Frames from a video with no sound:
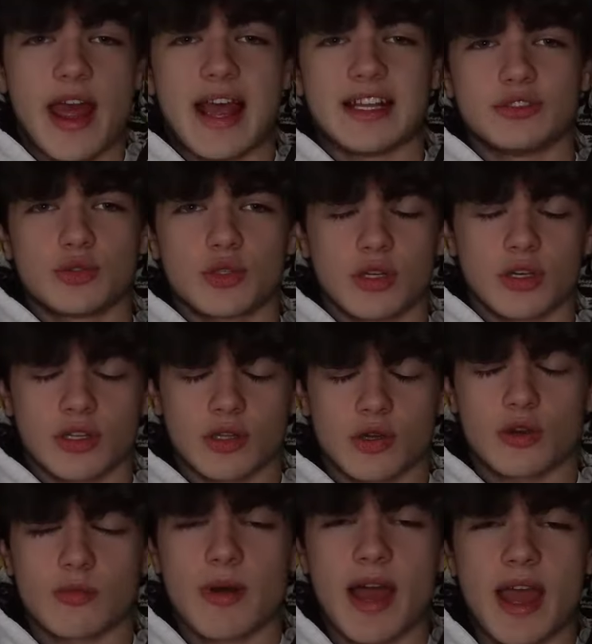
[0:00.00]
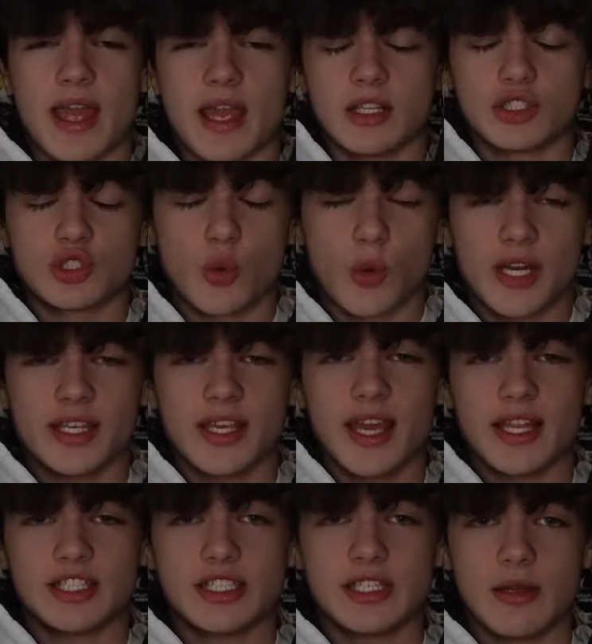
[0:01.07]
has to conclude my 20
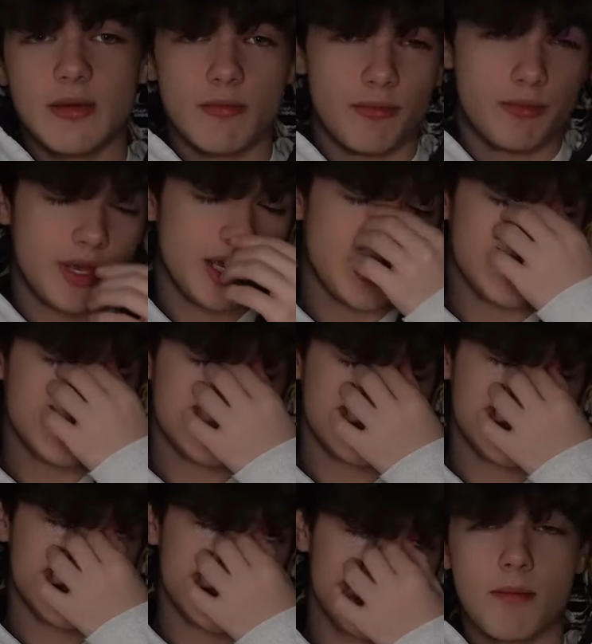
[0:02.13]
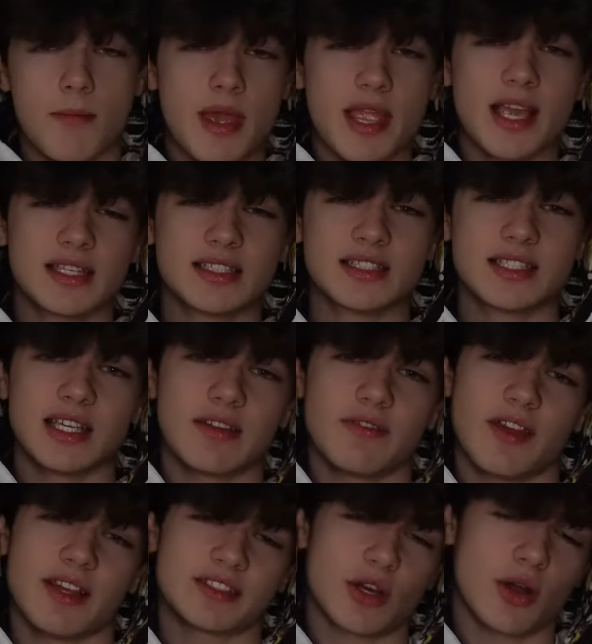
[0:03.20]
kg biggest
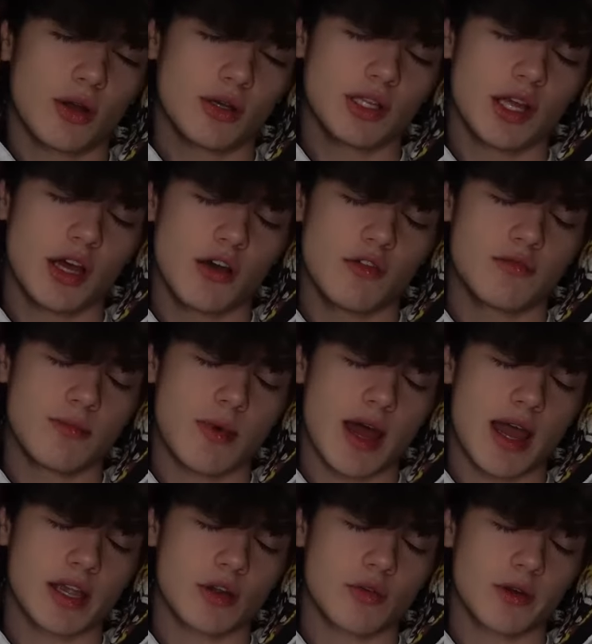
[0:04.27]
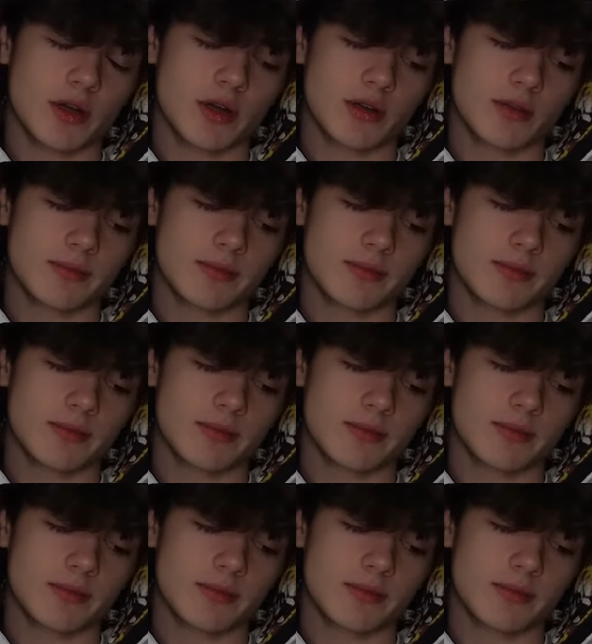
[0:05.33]
Cnfans haul of my career.